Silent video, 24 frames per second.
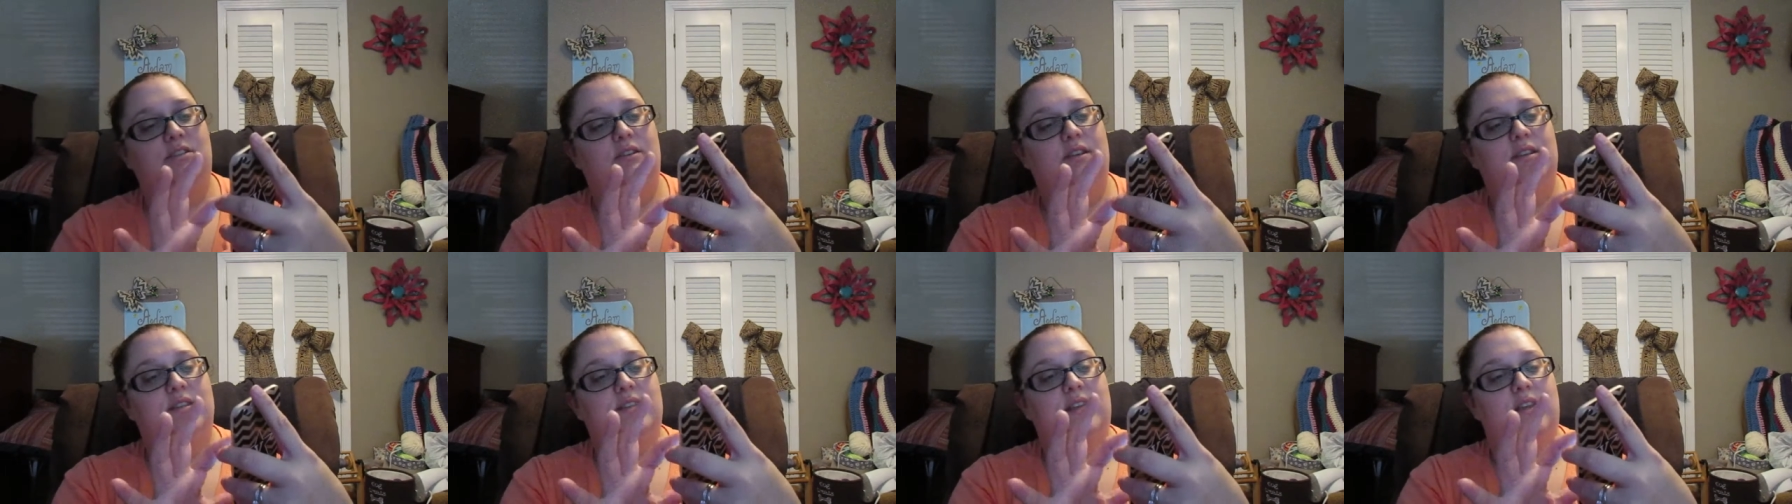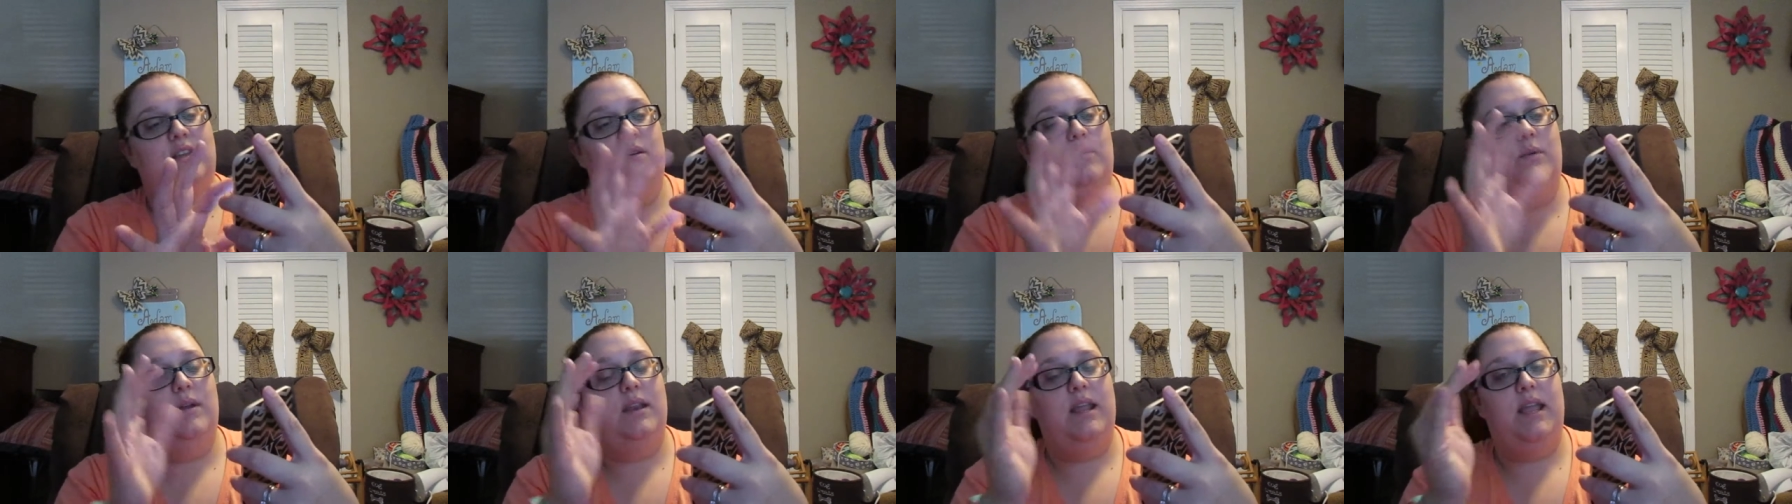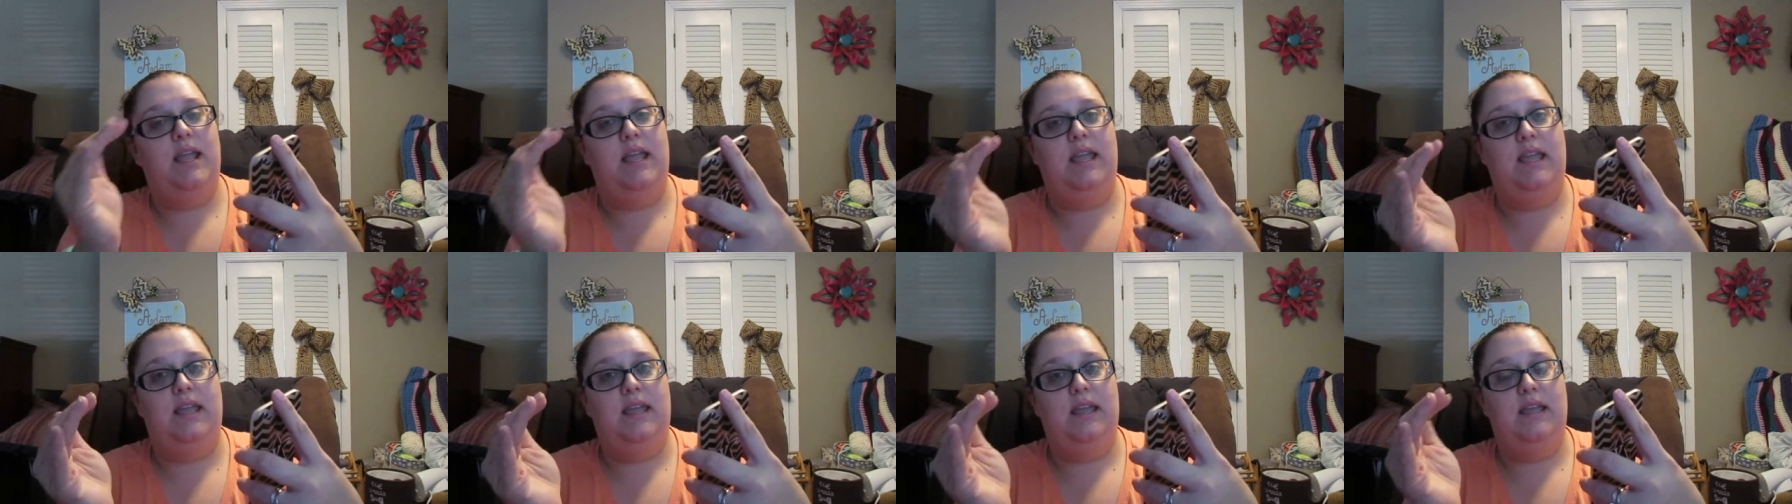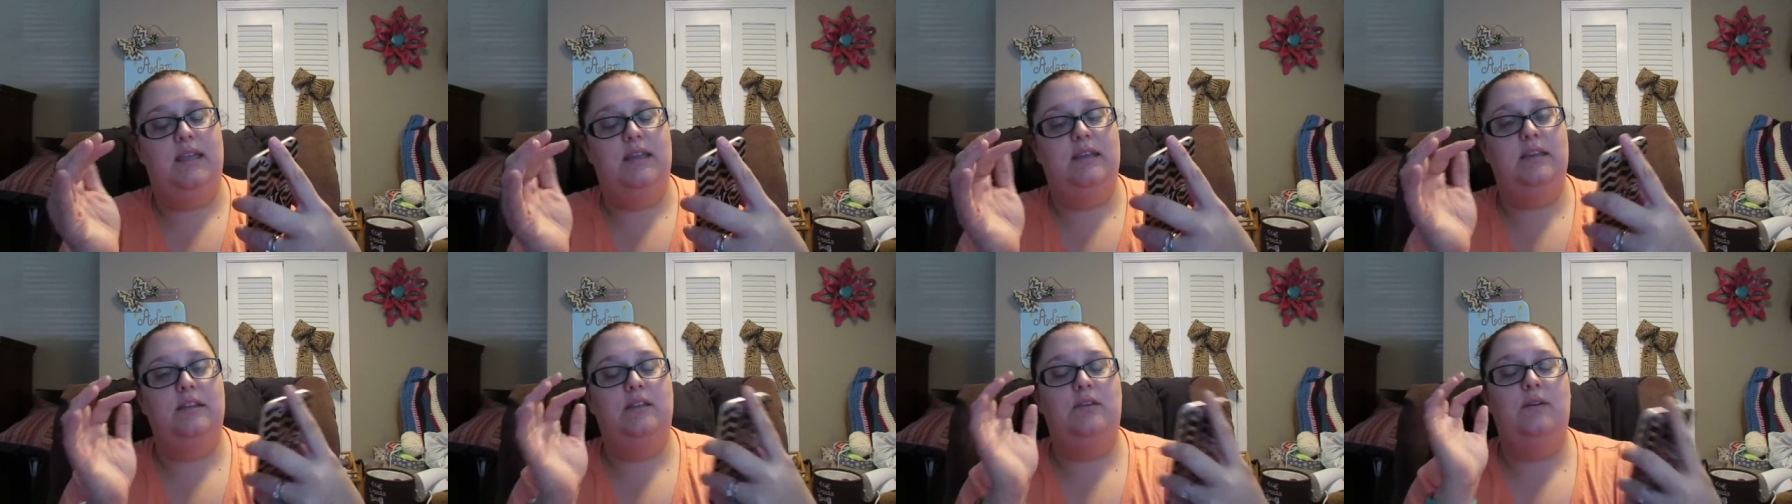You can tell it what
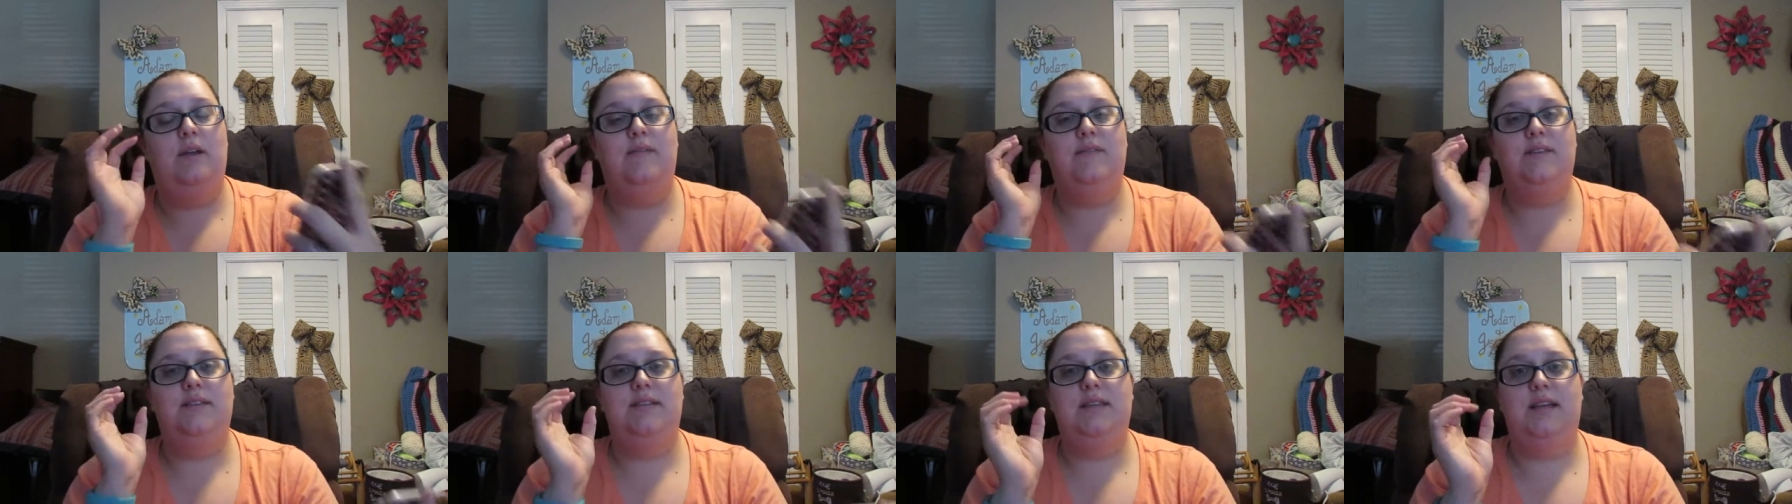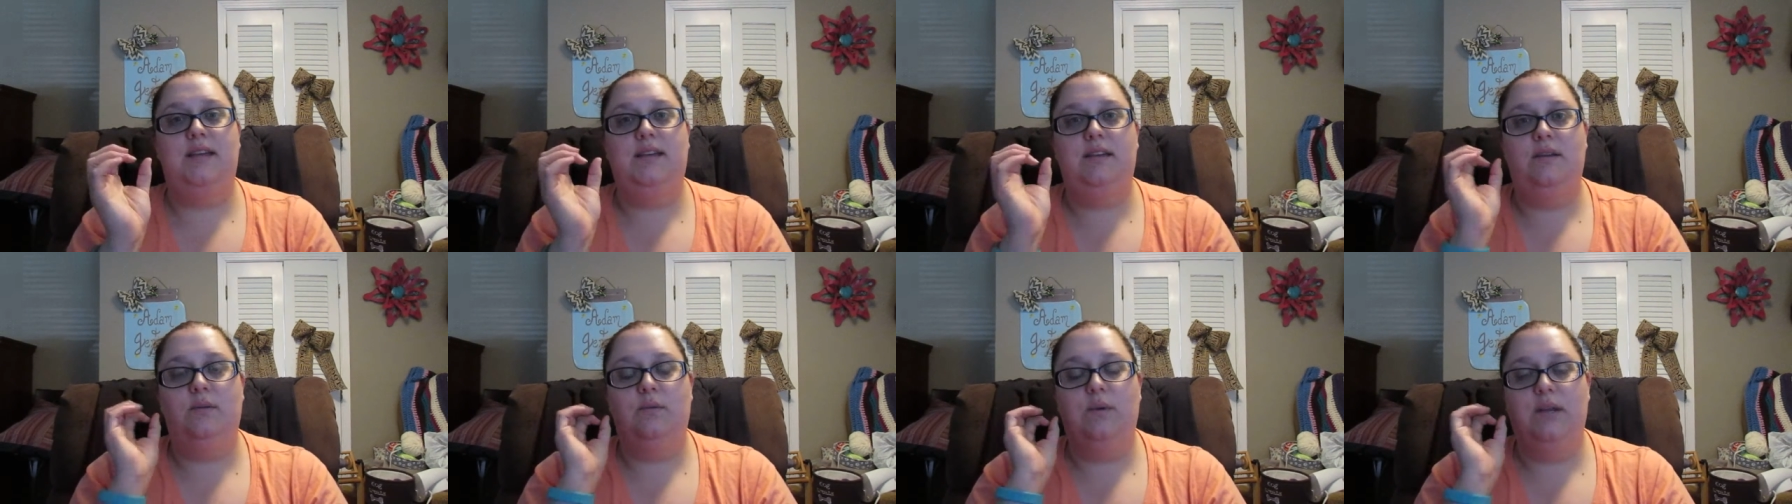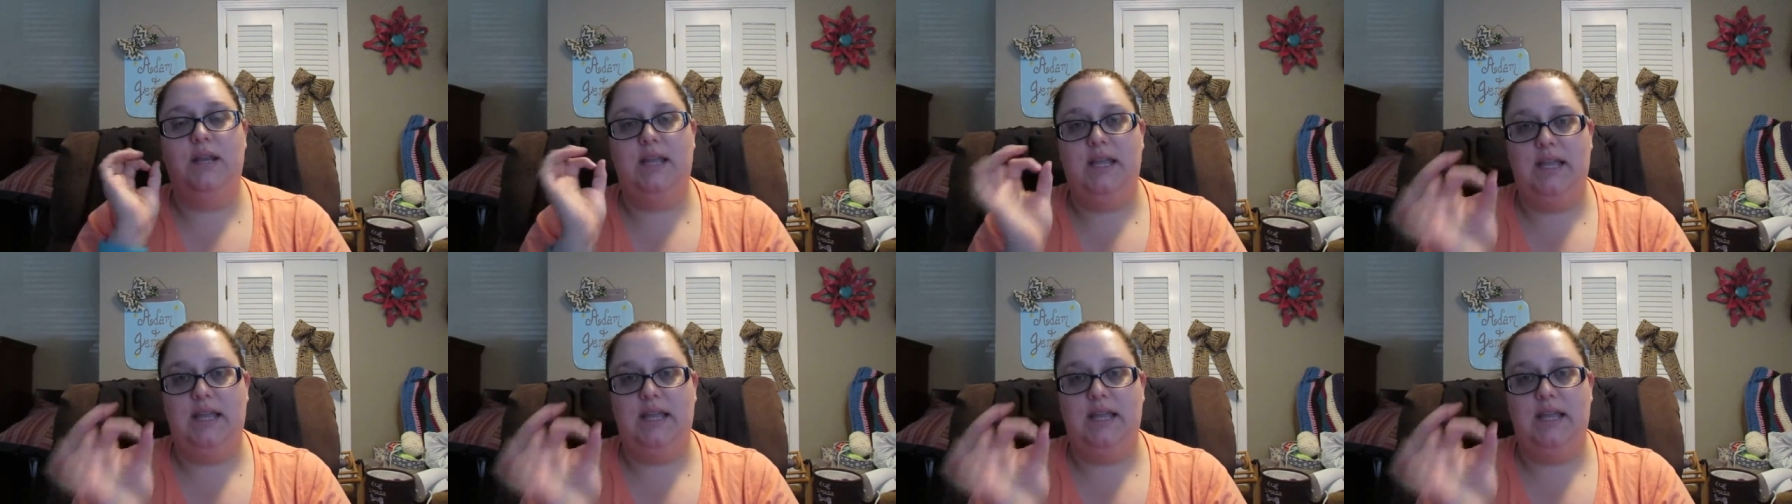hand, you have to tell it what